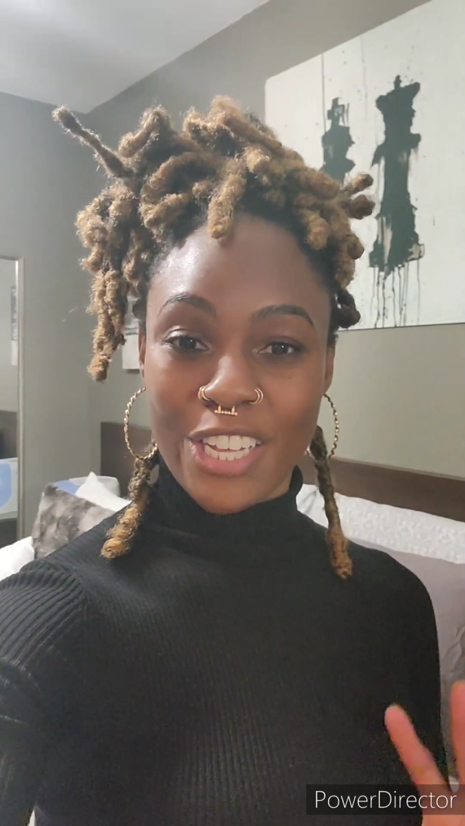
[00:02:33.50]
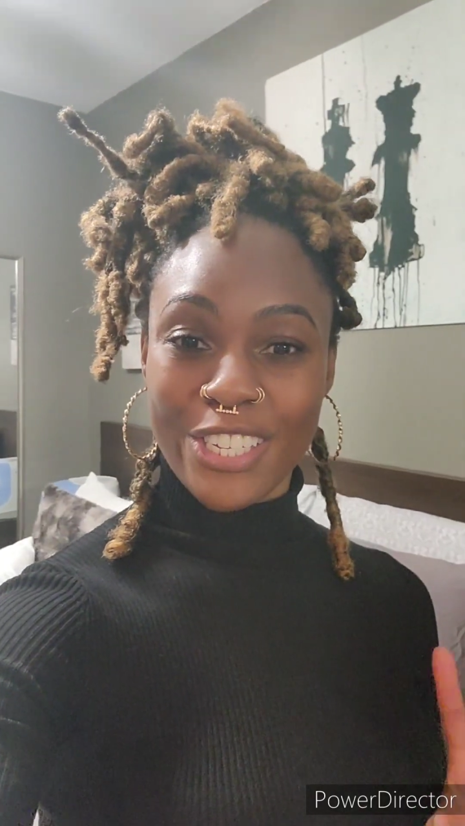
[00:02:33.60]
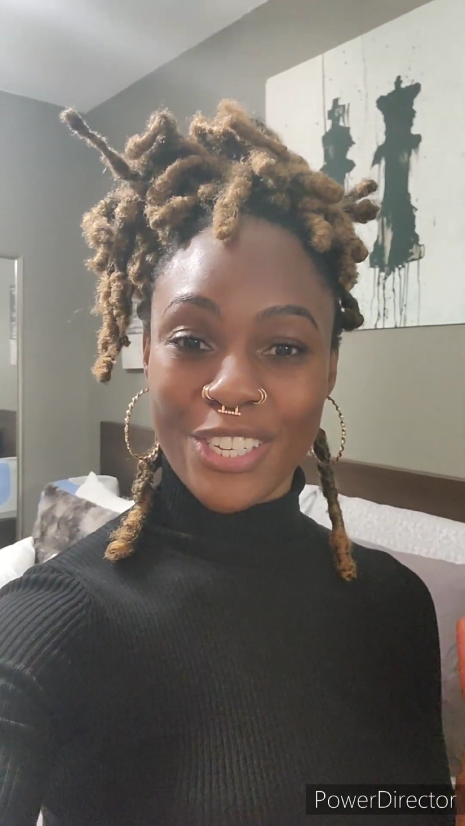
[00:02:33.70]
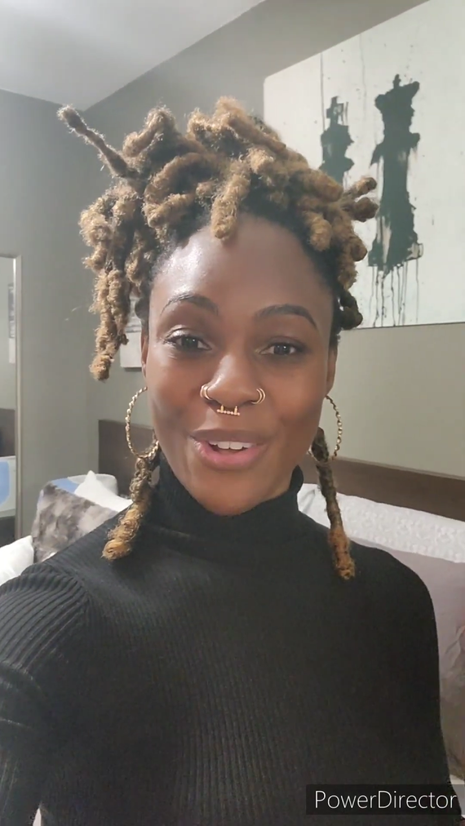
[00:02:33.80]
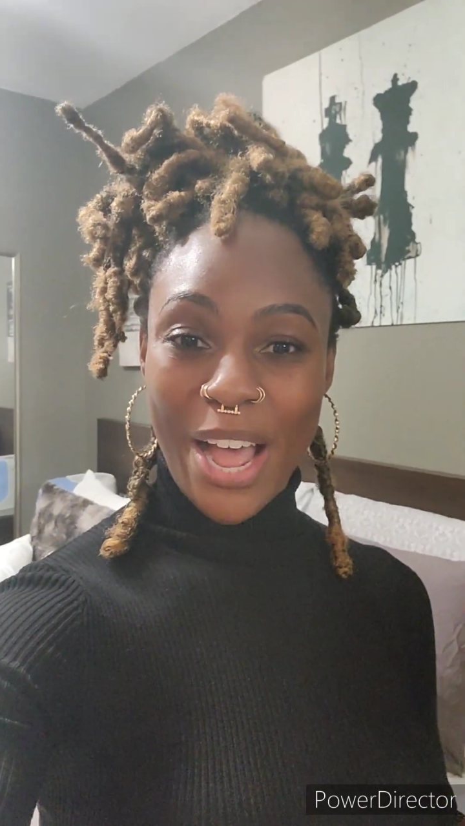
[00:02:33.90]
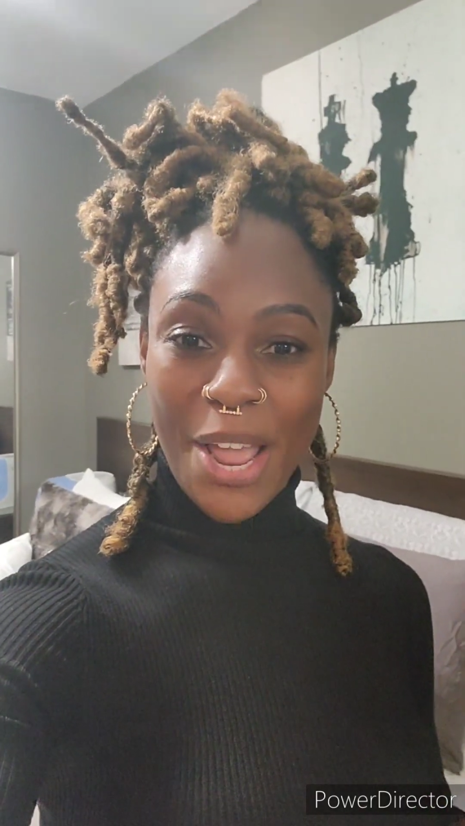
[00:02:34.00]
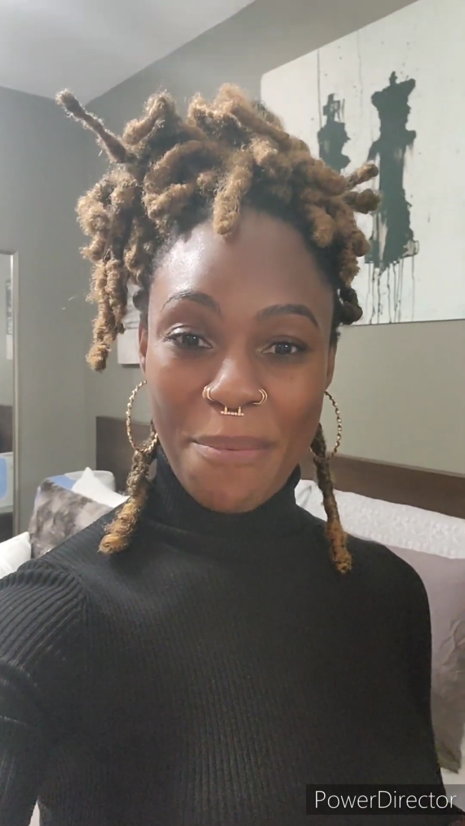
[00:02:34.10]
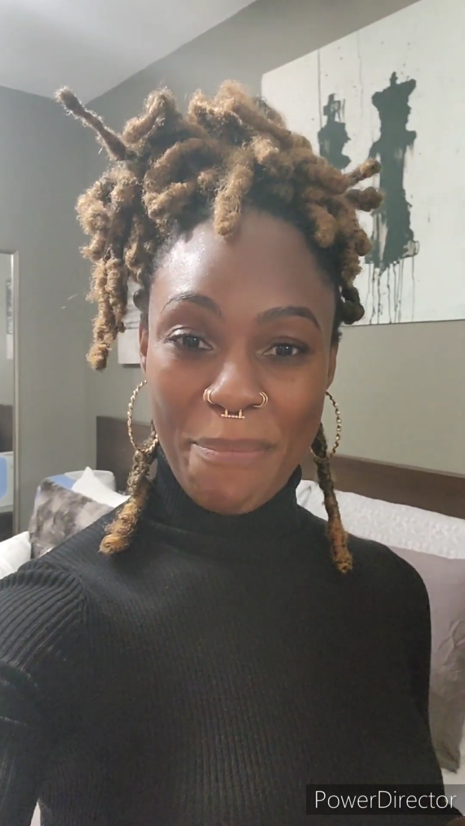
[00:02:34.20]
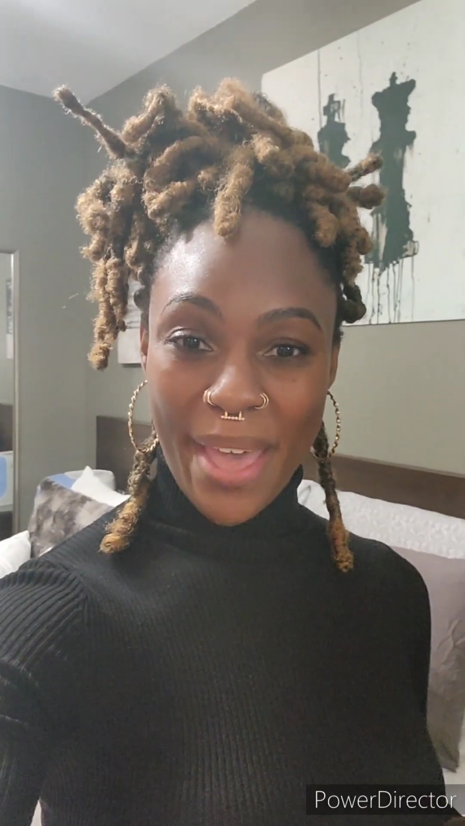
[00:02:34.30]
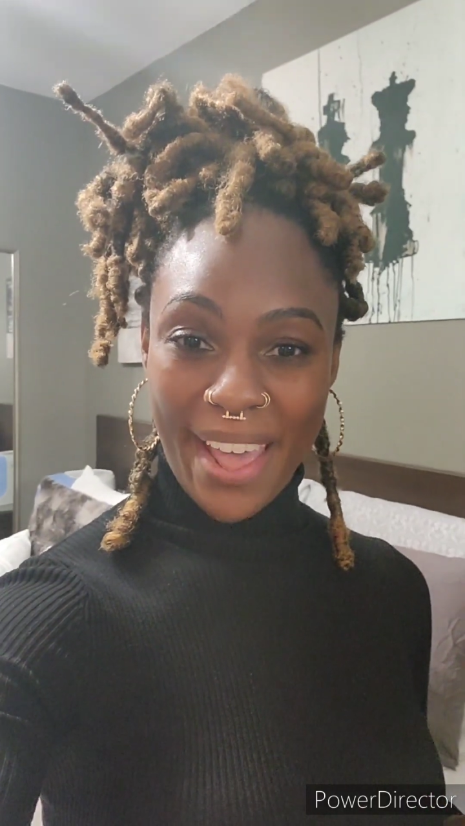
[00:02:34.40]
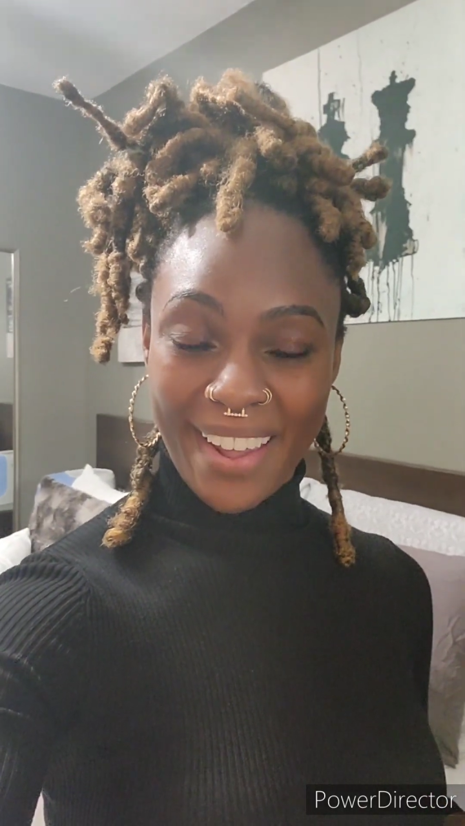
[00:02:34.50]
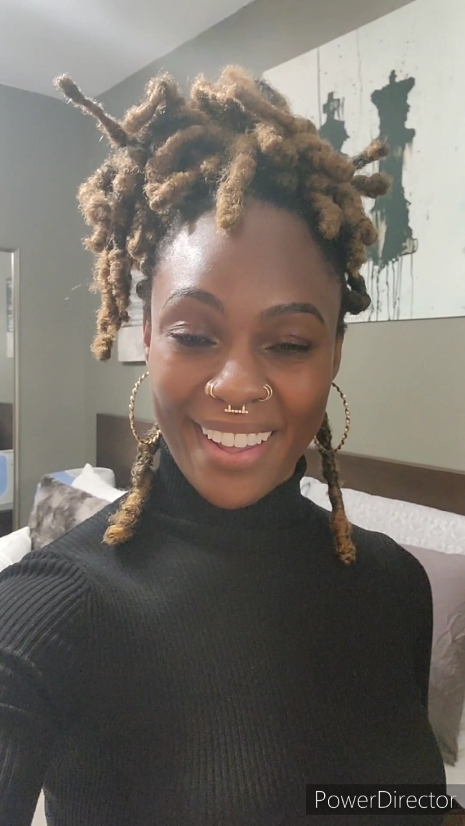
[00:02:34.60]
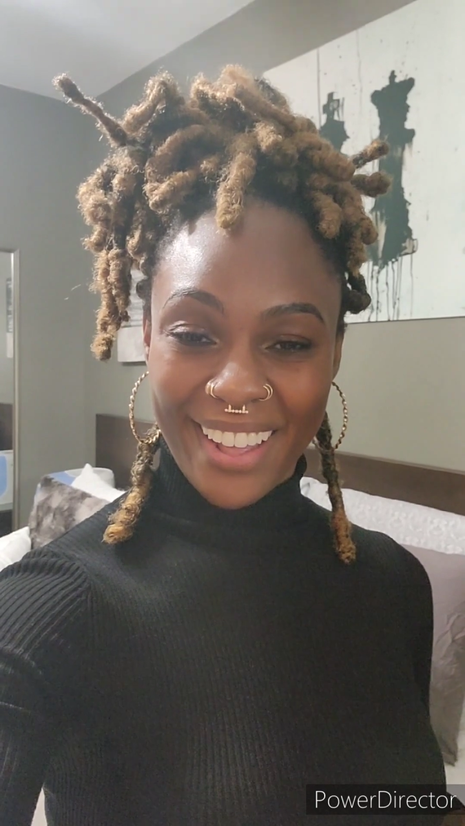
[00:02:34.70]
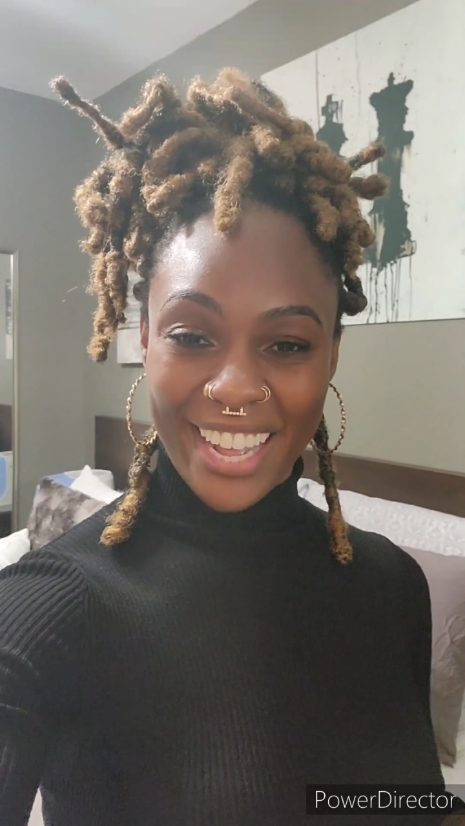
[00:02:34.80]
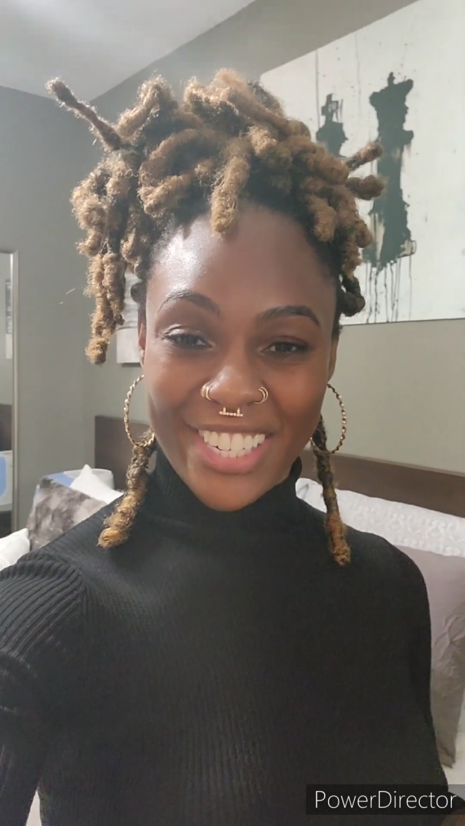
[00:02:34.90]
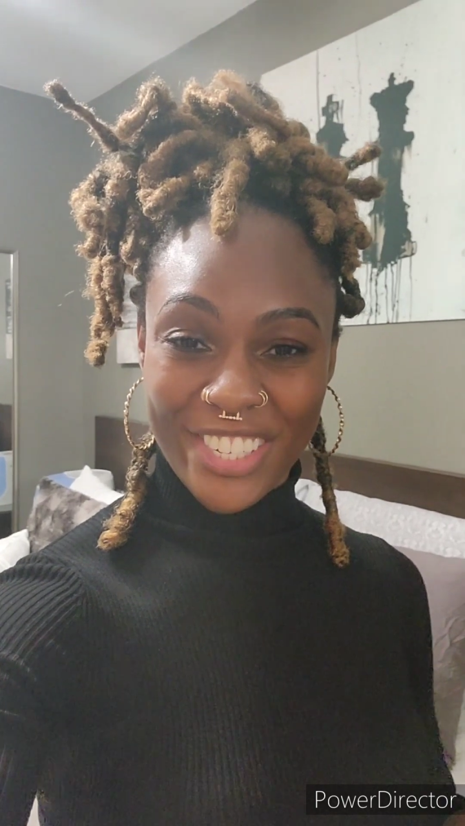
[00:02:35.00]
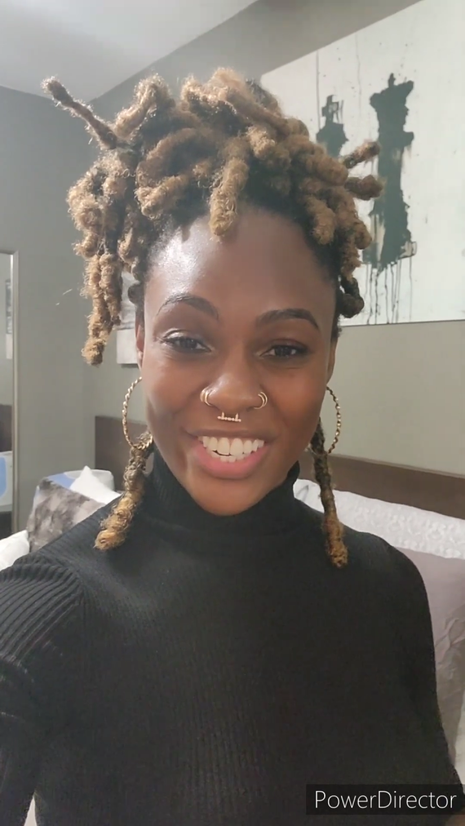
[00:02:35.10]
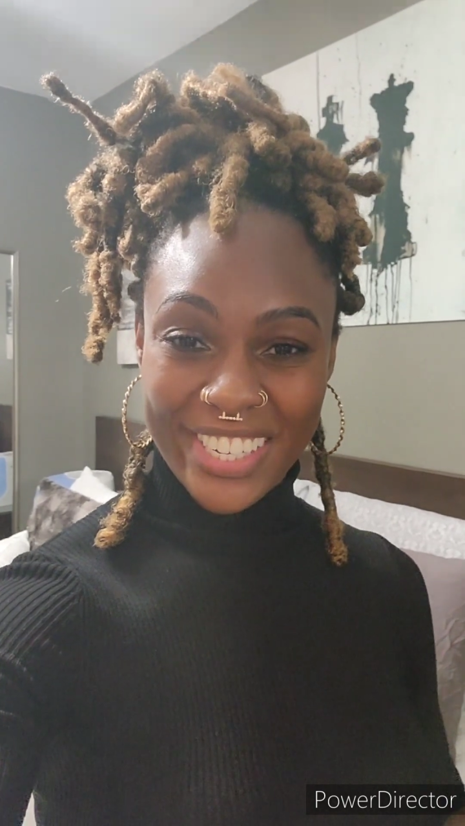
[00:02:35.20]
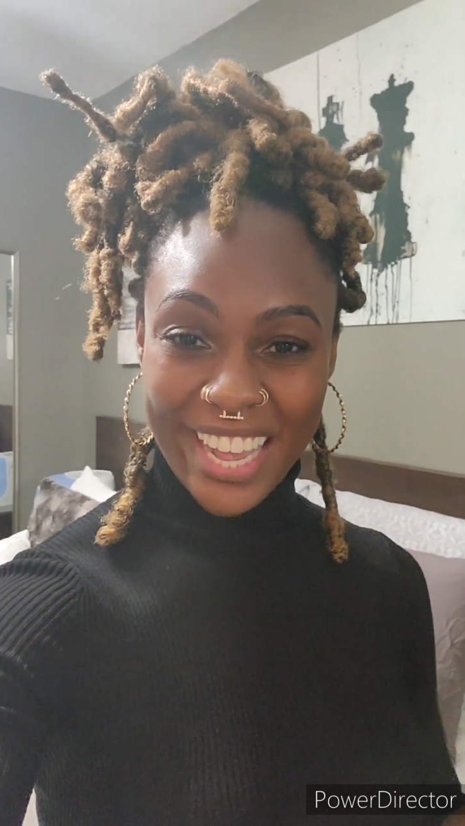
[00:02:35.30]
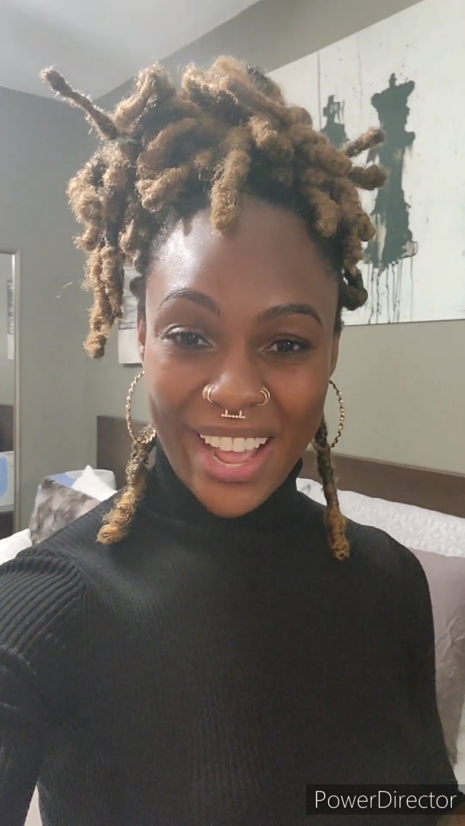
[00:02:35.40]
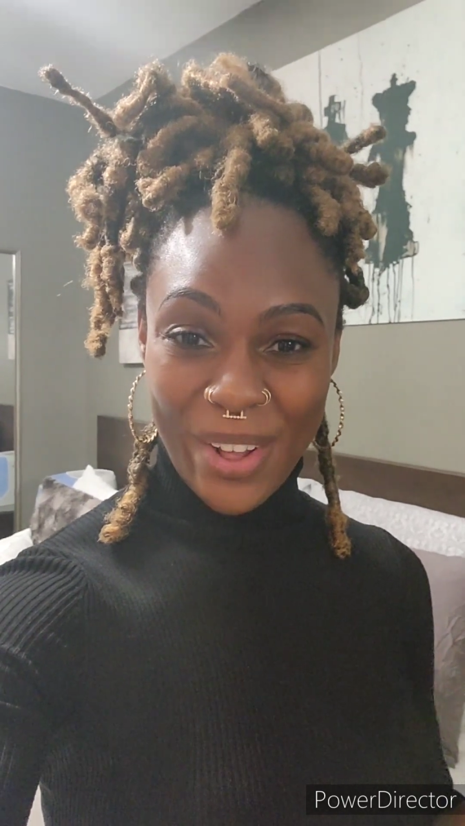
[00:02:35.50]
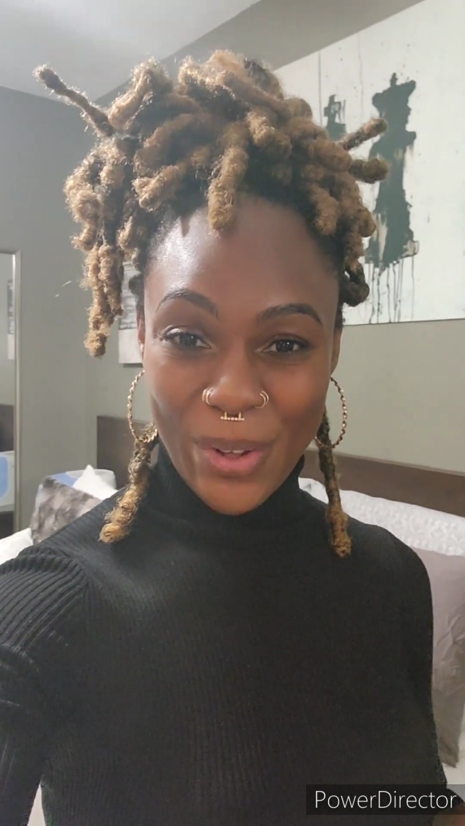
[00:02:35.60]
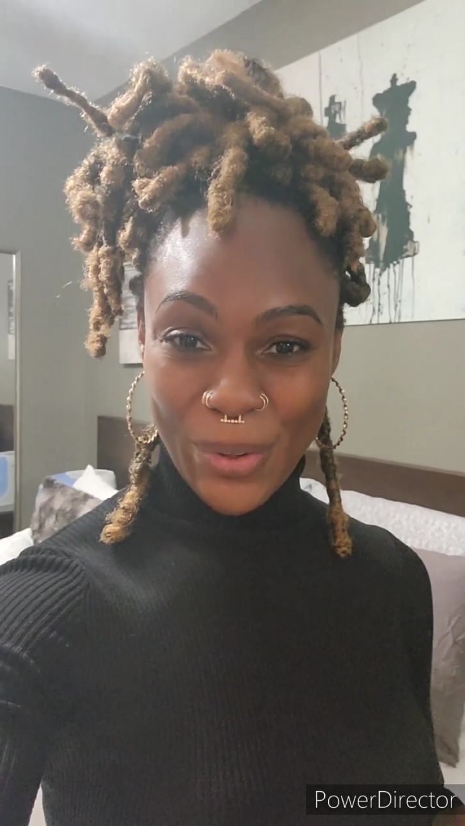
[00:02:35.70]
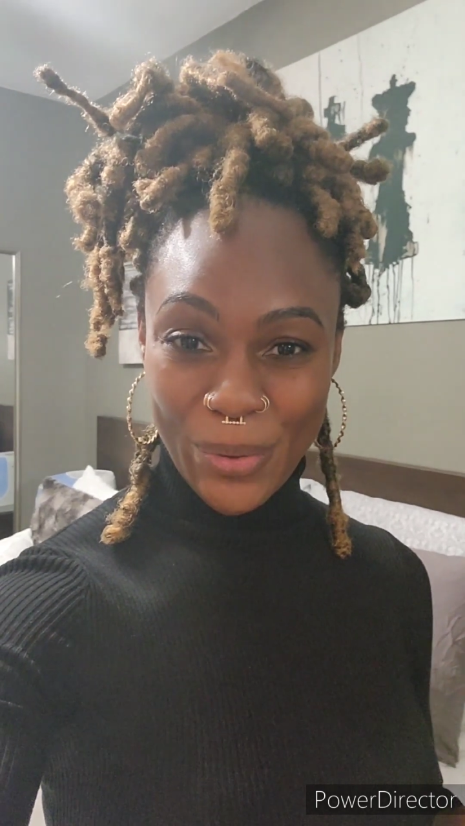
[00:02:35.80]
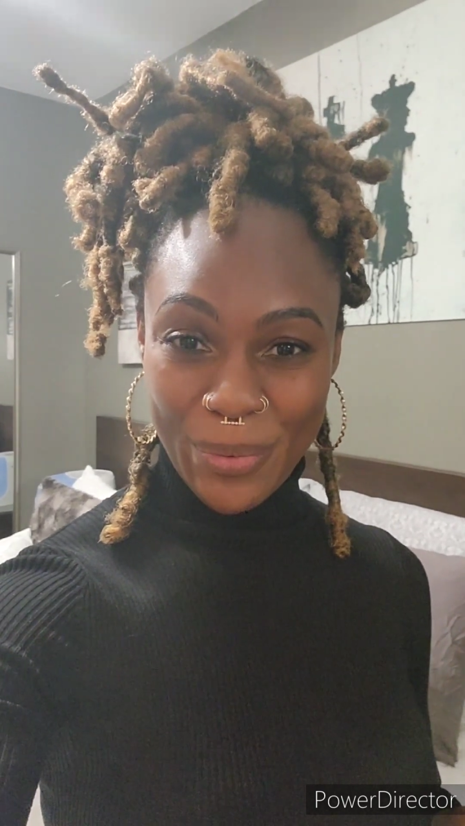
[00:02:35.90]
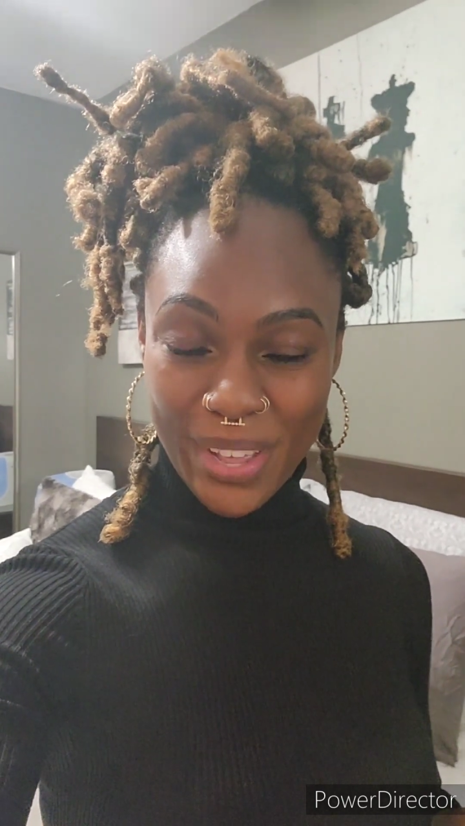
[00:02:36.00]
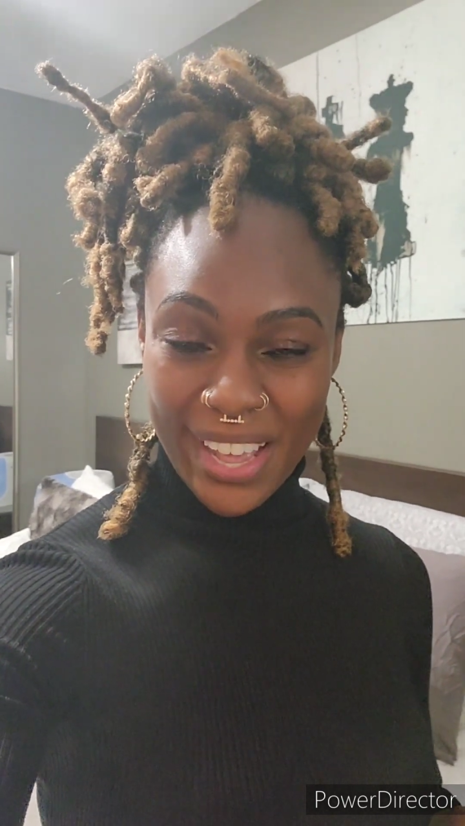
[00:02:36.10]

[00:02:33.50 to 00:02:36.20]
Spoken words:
So I am back. I just got home.